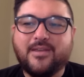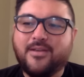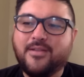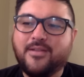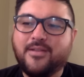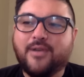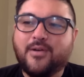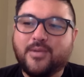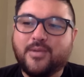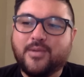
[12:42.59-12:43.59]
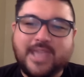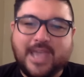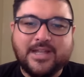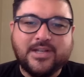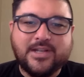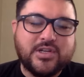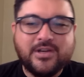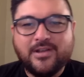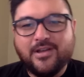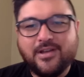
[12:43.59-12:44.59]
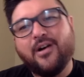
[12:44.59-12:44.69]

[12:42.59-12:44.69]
the new phone with the edge